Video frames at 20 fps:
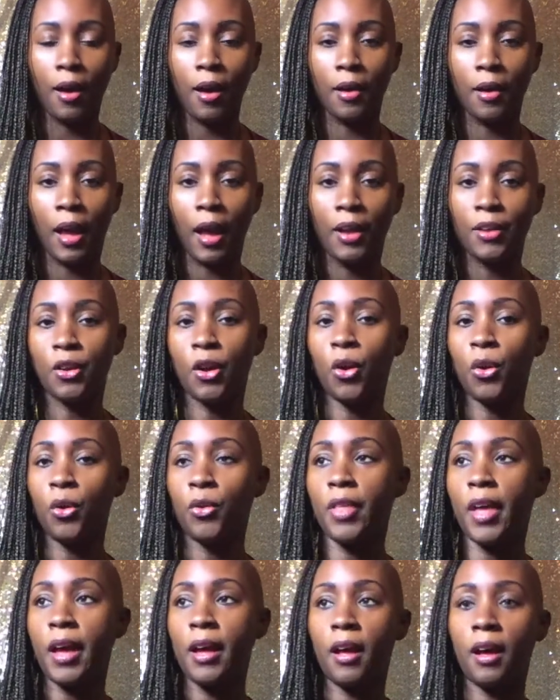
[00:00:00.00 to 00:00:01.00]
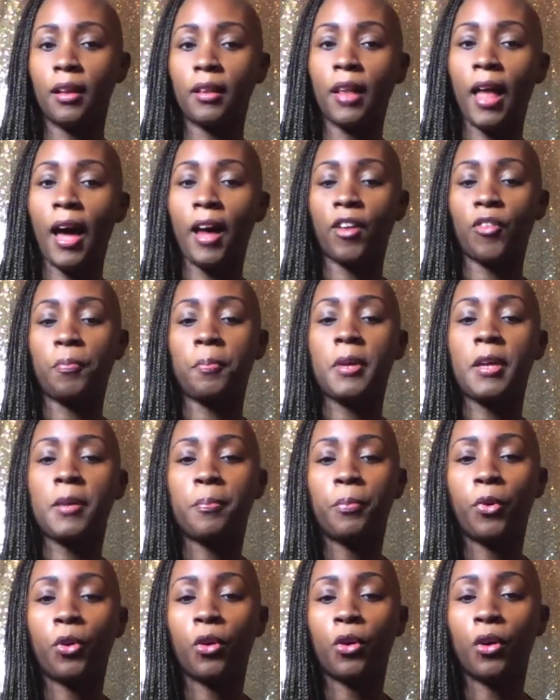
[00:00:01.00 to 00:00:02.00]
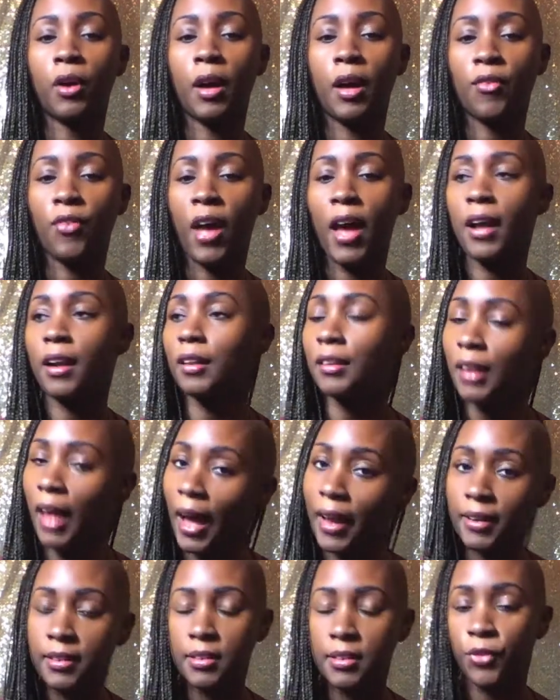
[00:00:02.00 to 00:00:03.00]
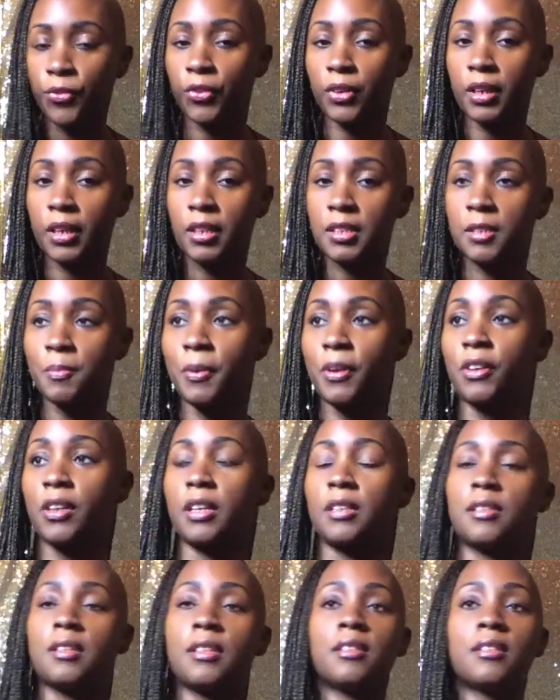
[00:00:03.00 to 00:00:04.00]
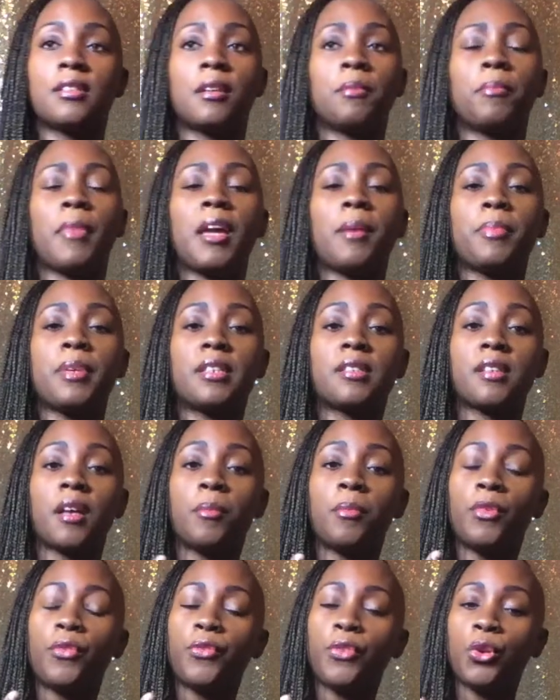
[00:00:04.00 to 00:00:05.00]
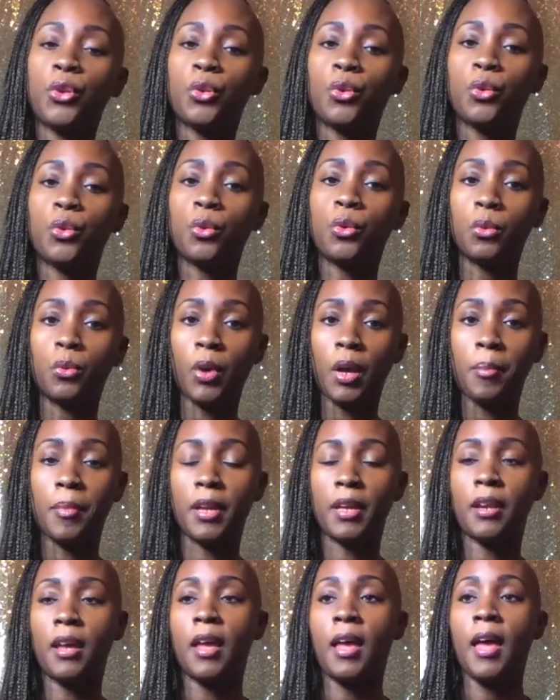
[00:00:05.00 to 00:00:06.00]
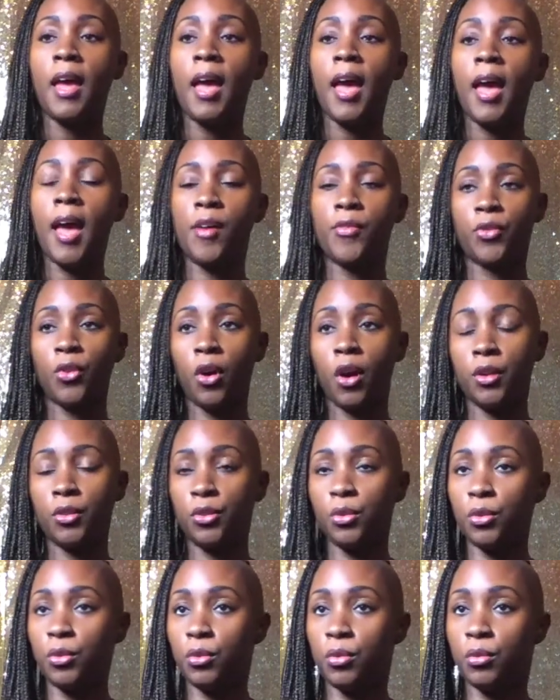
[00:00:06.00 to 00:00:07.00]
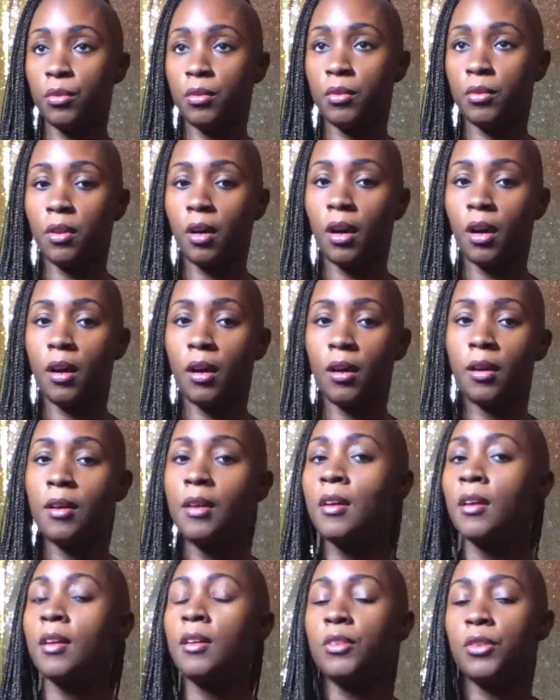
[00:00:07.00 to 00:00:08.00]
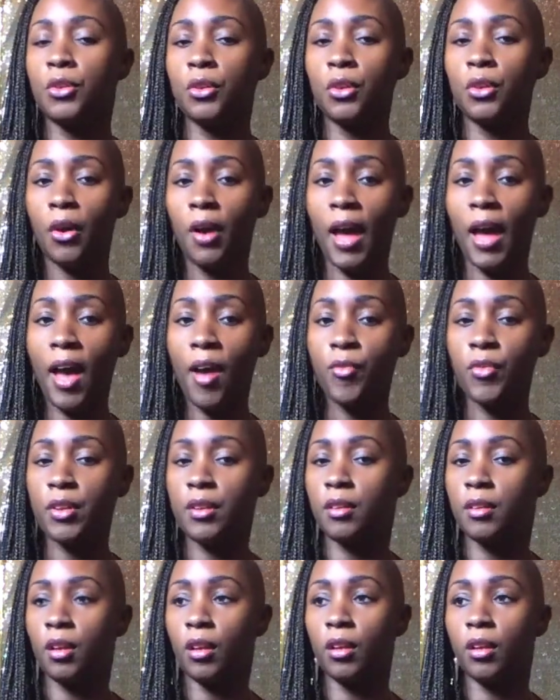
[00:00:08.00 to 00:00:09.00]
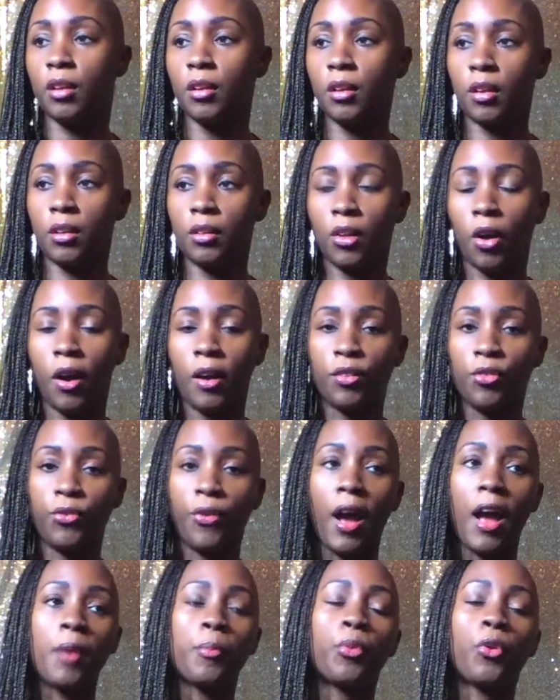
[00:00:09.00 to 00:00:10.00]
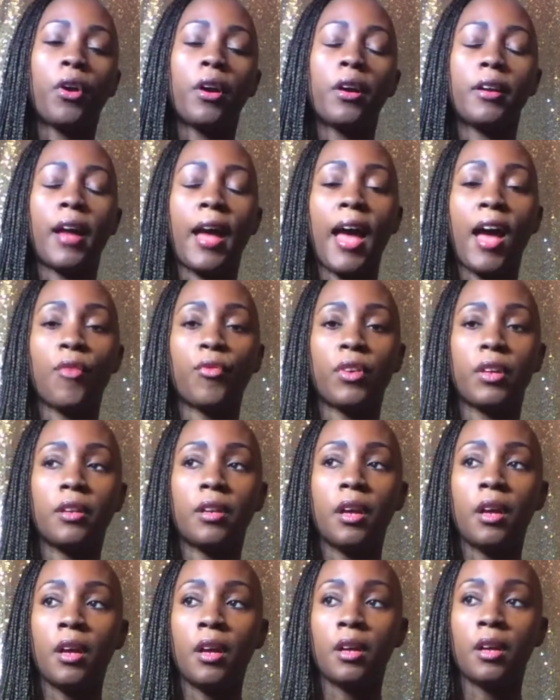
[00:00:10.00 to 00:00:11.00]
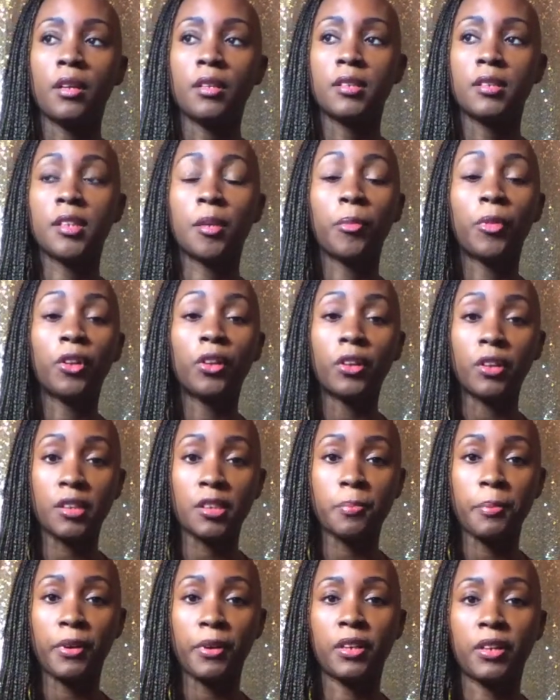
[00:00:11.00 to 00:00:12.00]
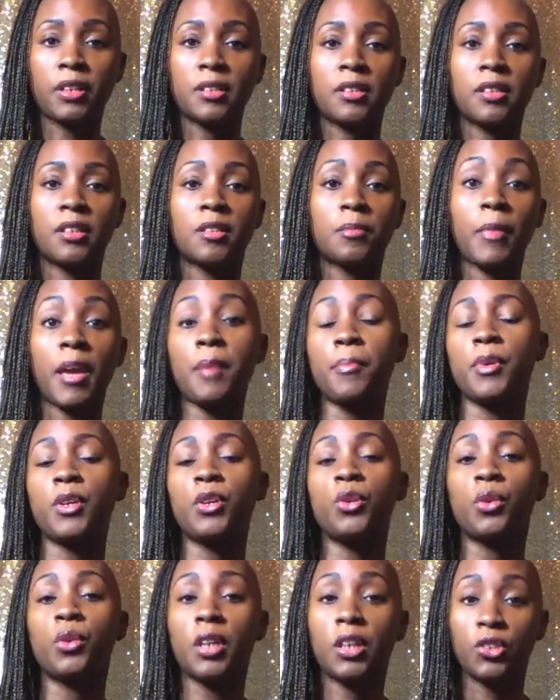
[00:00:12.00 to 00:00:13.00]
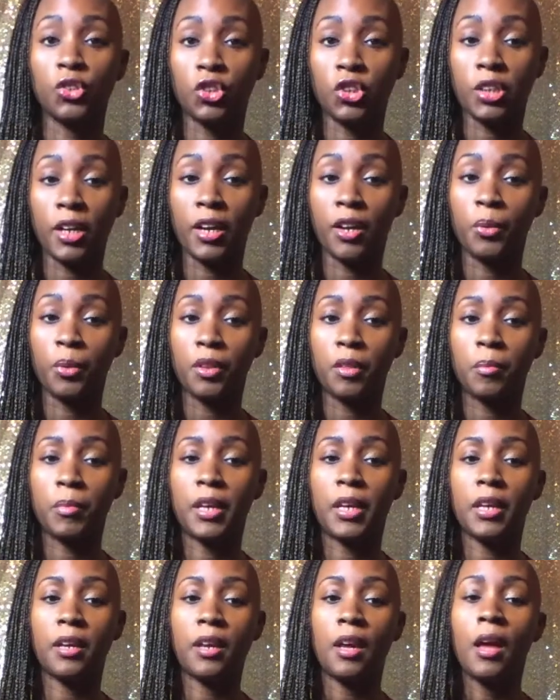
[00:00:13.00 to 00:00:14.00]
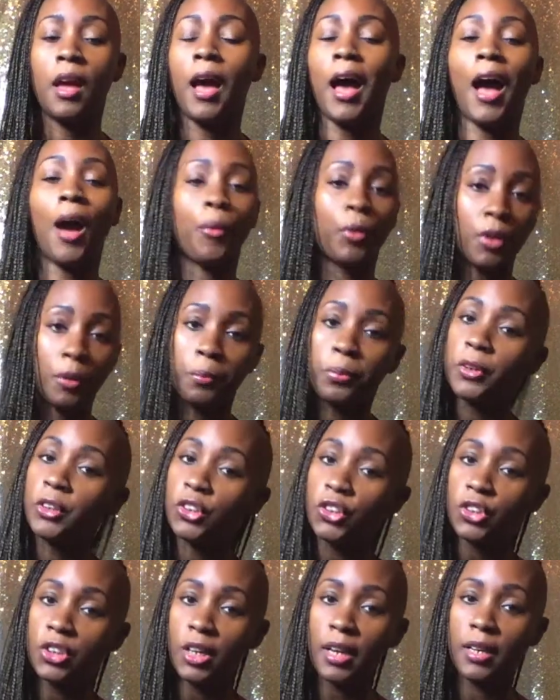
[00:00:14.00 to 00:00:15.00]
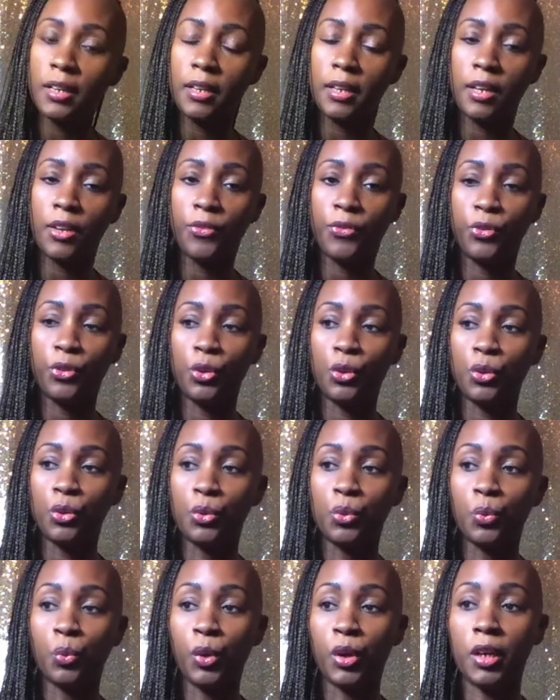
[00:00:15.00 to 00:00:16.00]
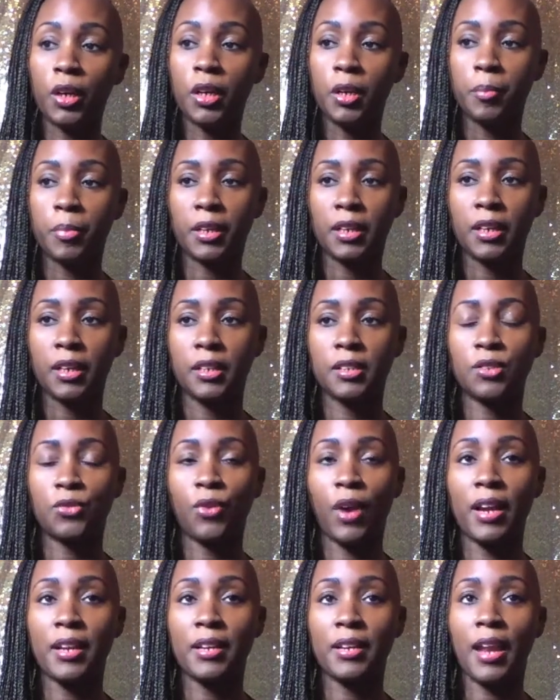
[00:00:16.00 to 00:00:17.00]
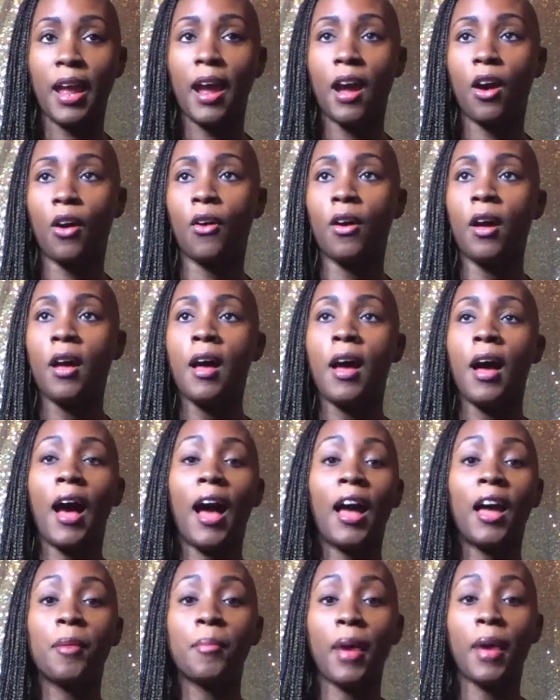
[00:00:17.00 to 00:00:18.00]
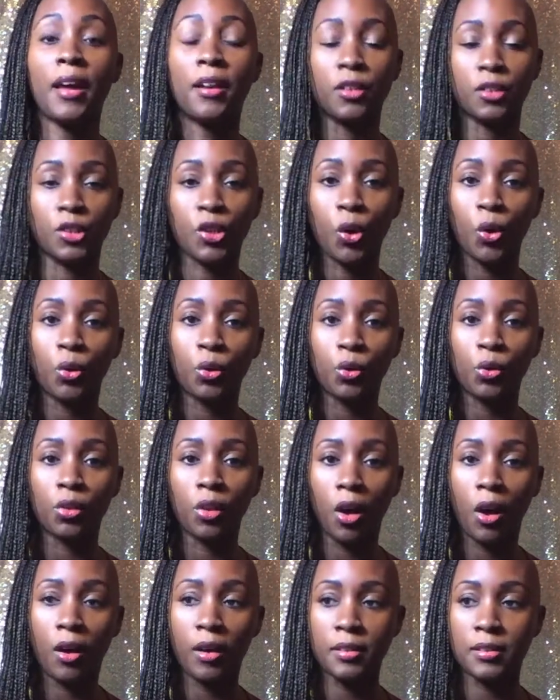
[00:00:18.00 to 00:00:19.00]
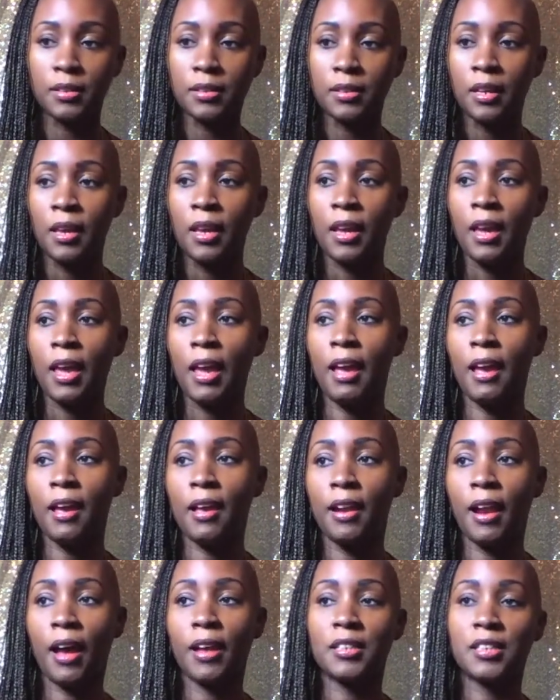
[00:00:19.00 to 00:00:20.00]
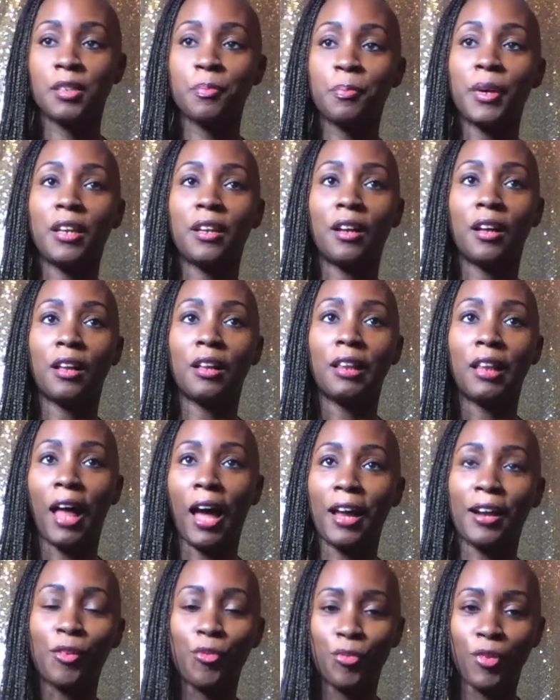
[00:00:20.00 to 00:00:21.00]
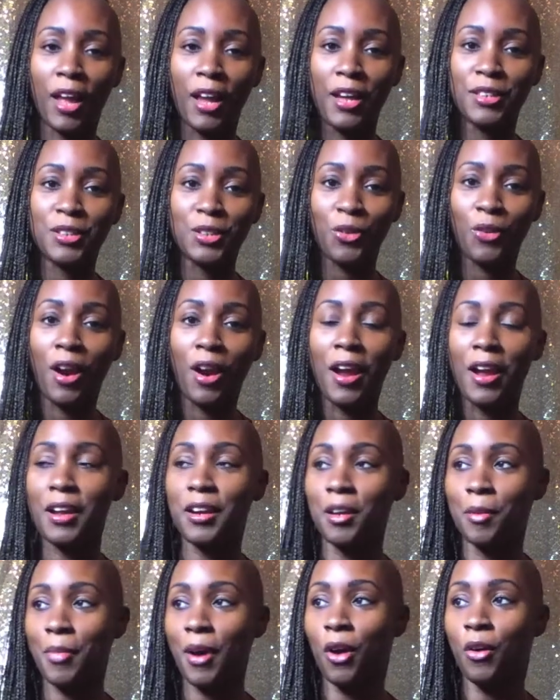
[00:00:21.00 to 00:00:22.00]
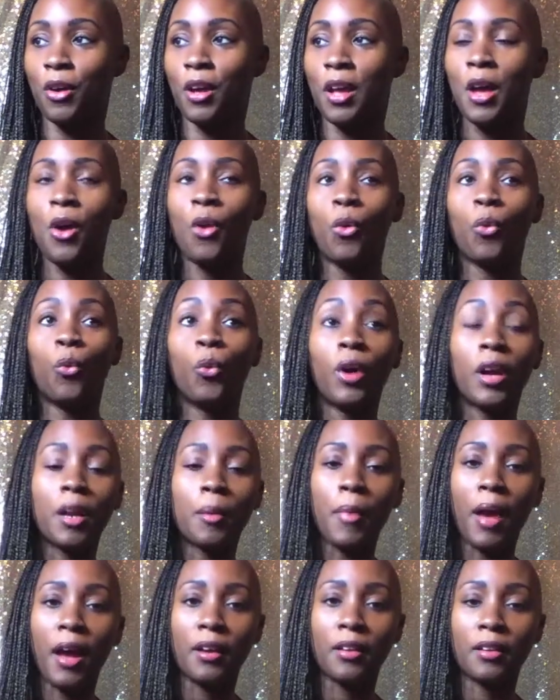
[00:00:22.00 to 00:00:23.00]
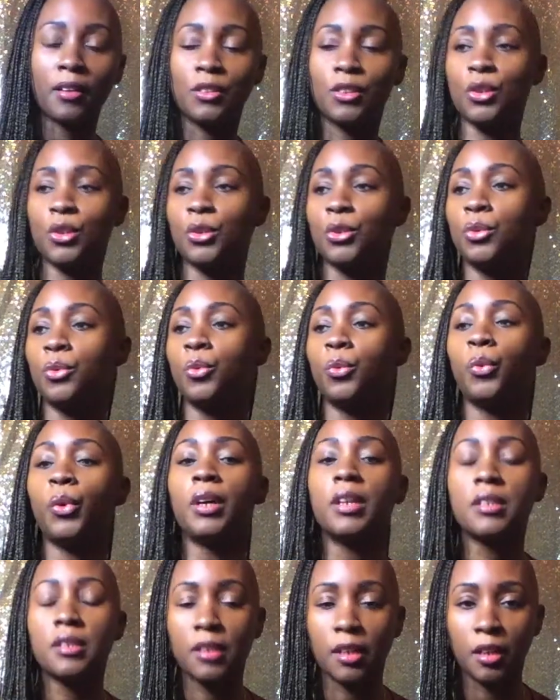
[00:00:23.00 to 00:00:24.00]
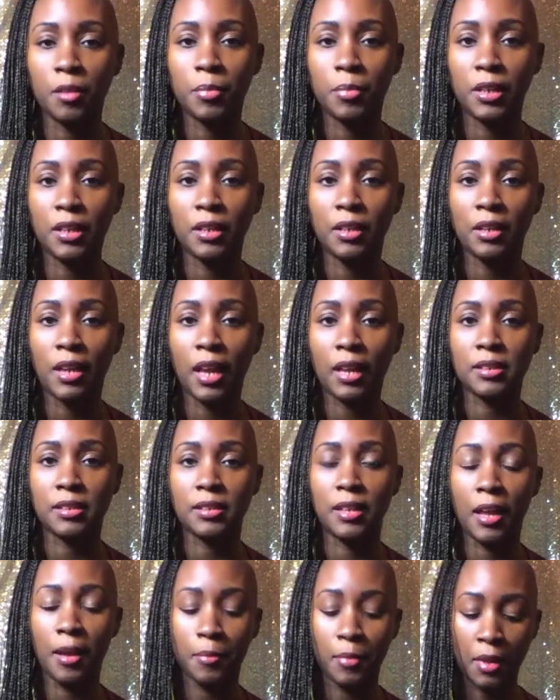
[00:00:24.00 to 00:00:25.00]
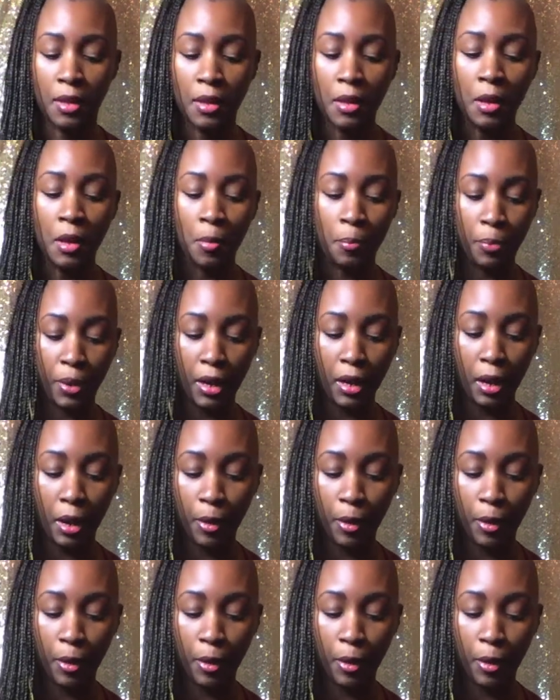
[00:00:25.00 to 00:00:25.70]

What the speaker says: I know that a lot of people have had a lot of different experiences, and maybe some of you women have gone through, having a large fibroid or having similar experiences. Maybe you can share with me. I would appreciate it if you would, because right now I am at a total loss, and I spend a lot of nights crying about what am I going to do? What is going to be the next step? But